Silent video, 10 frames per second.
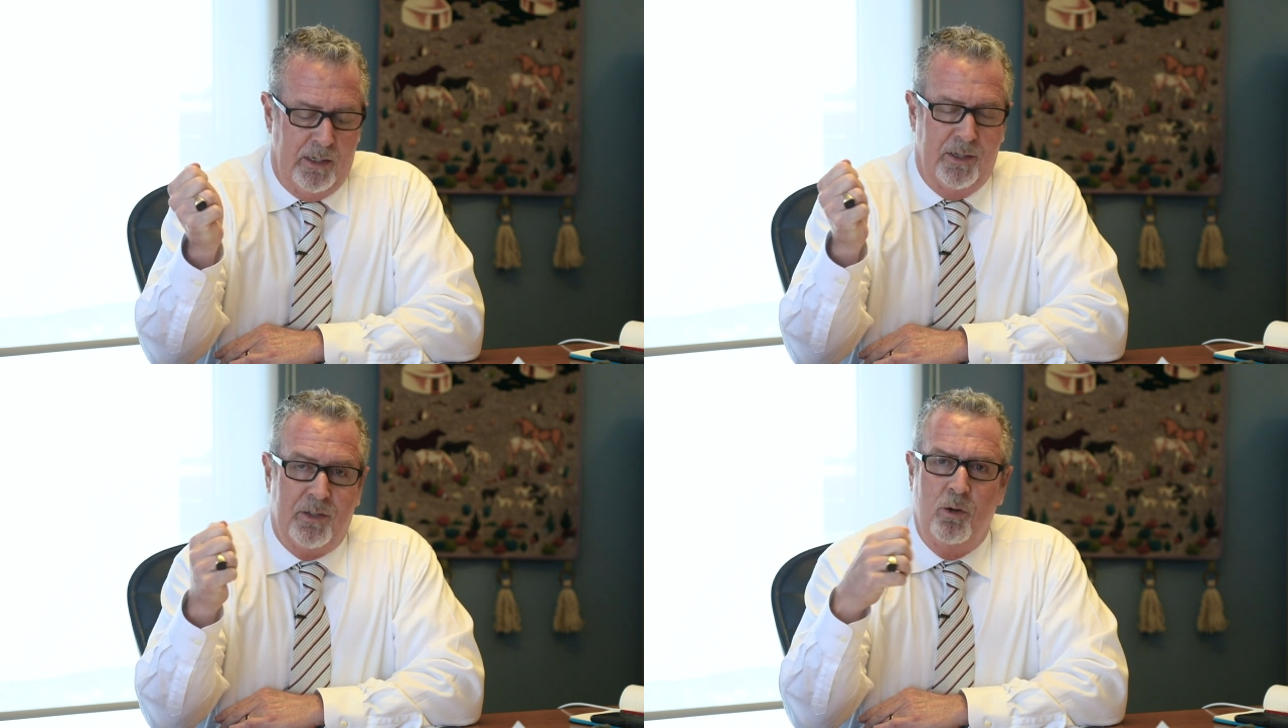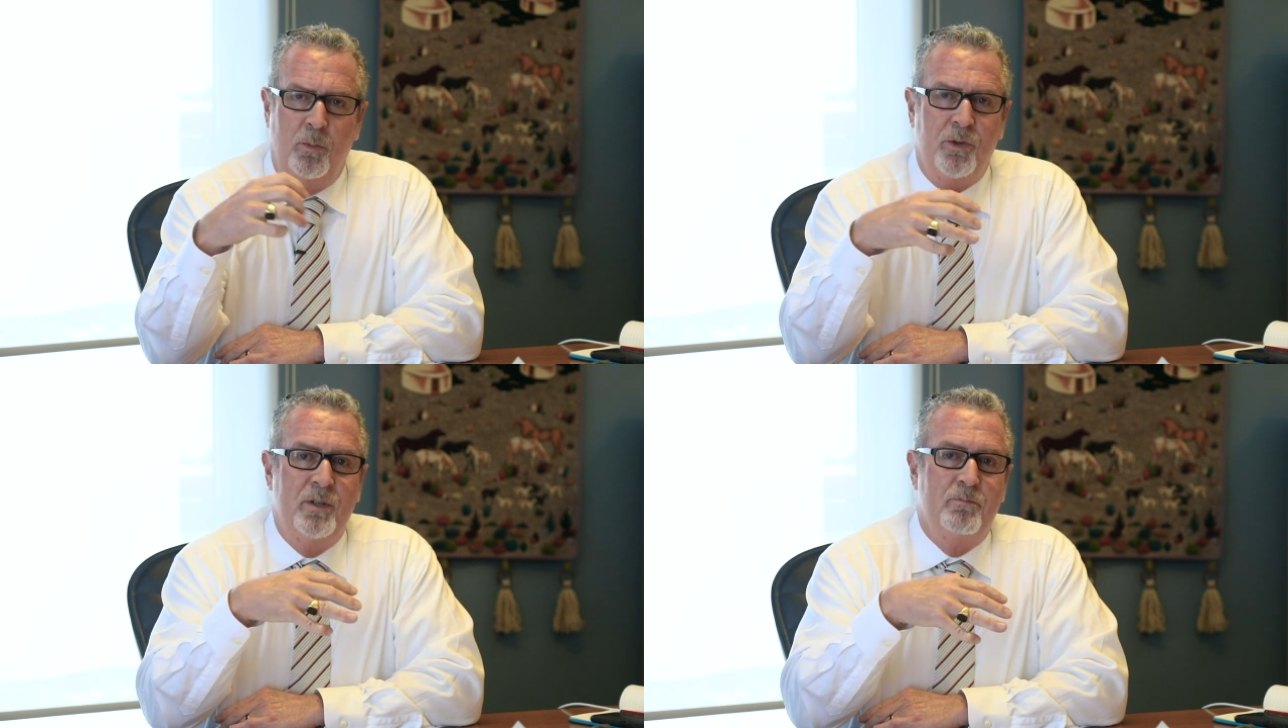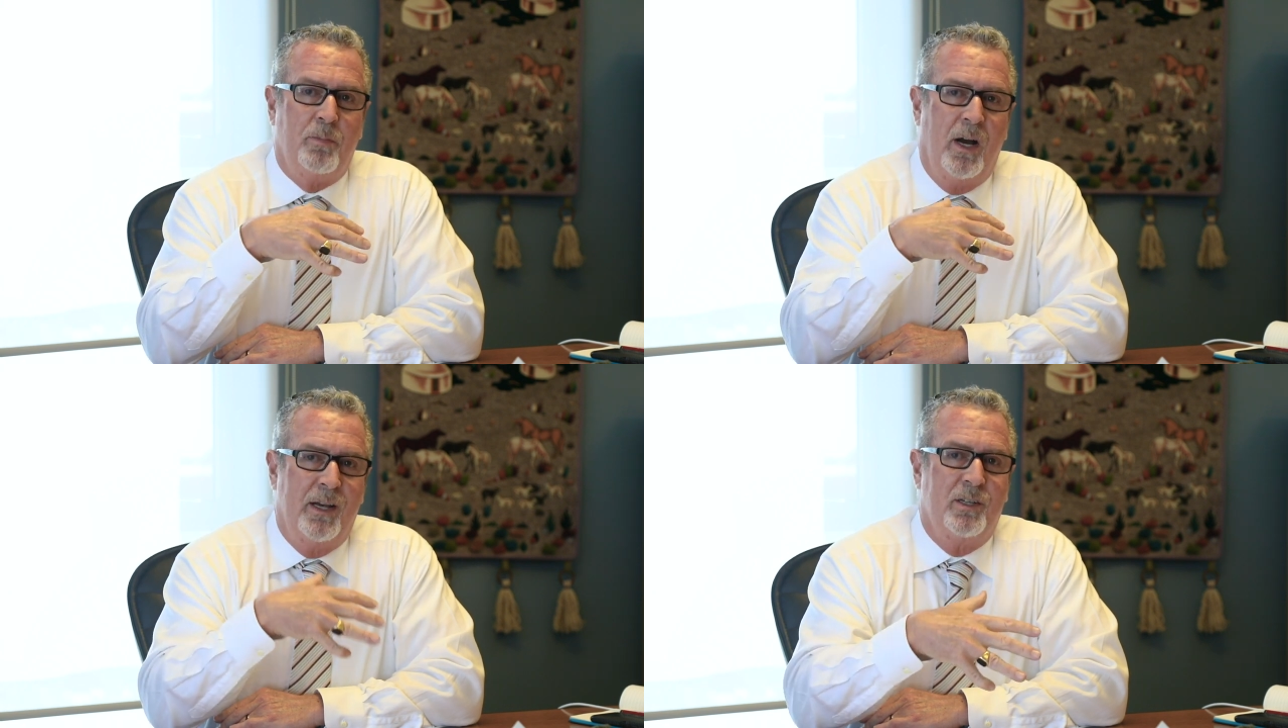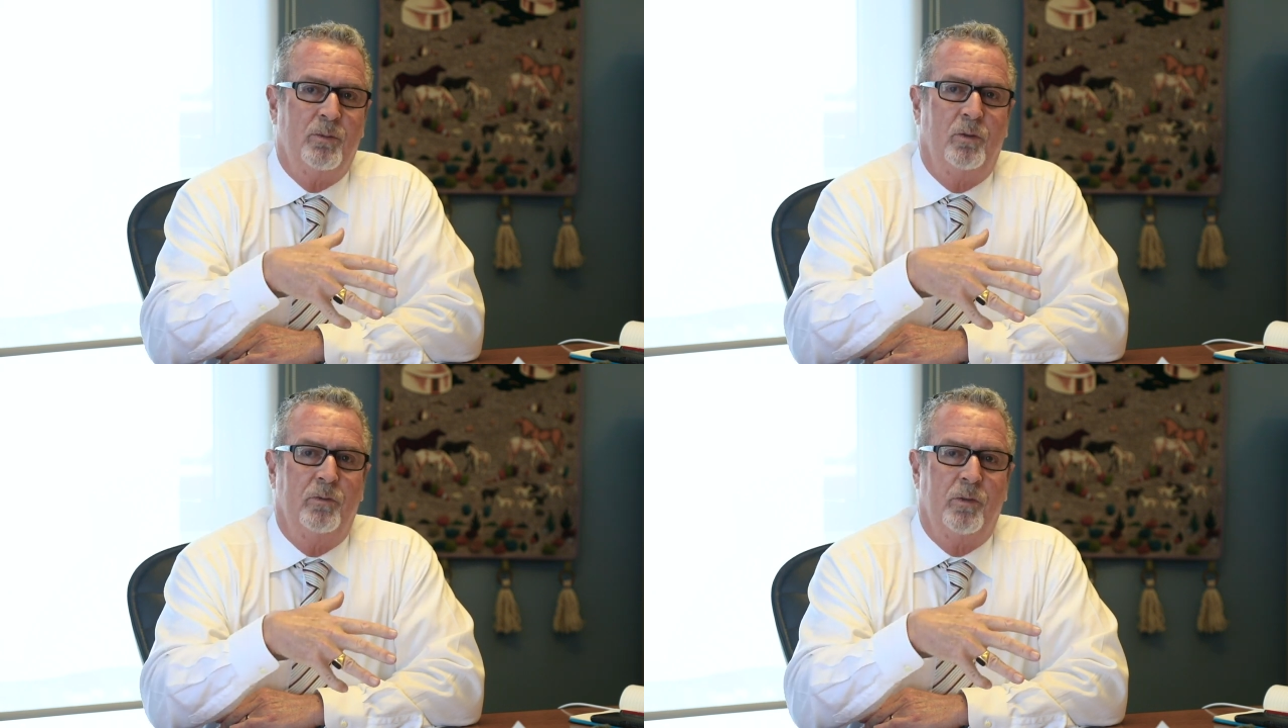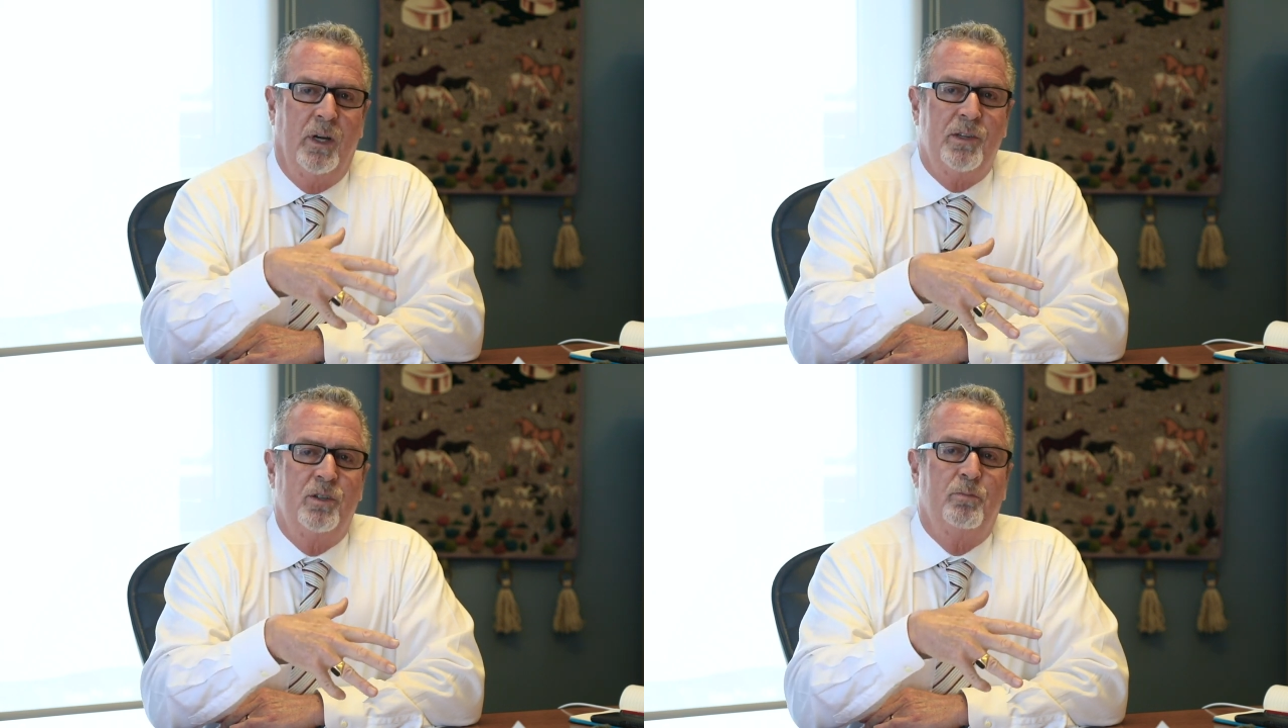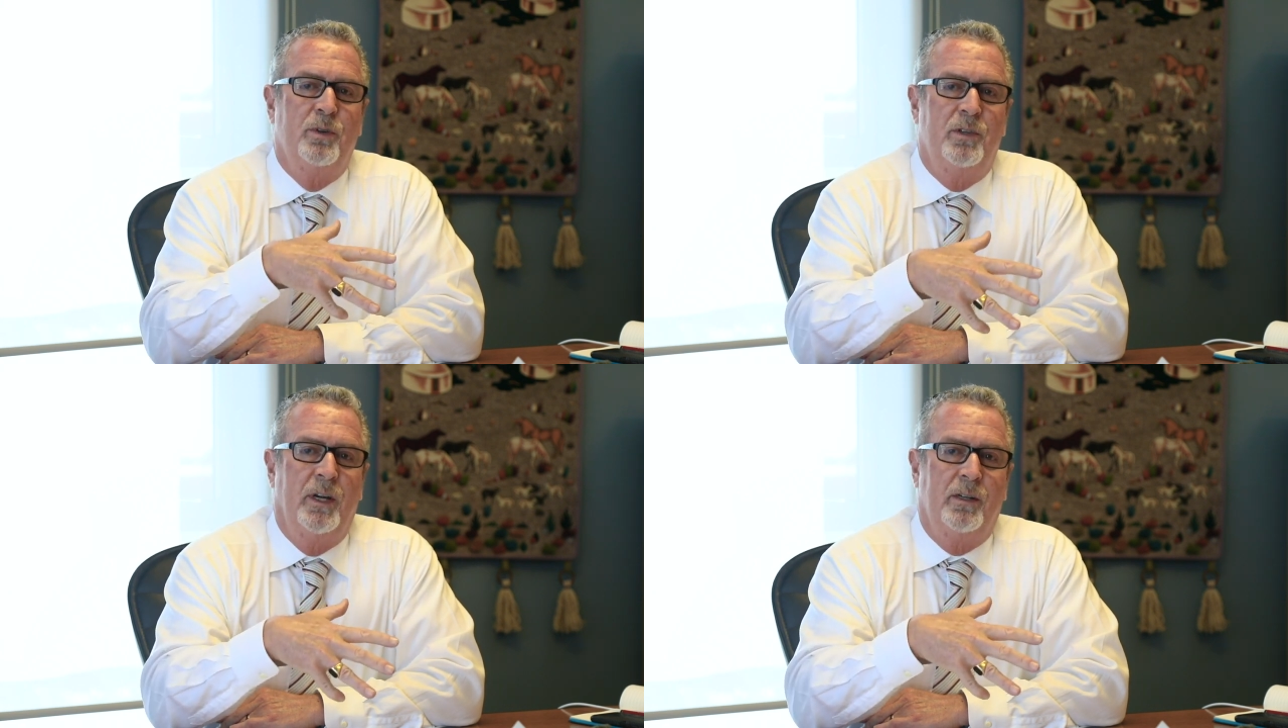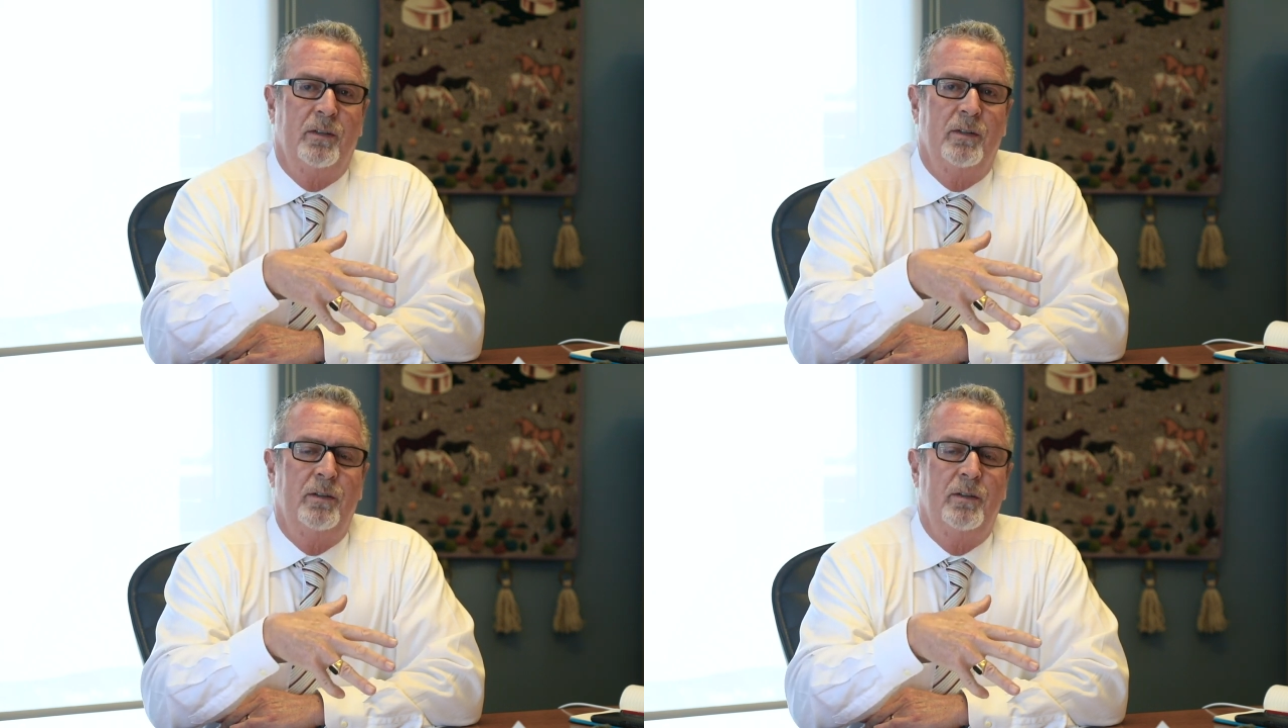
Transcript: It's almost impossible for us to predict,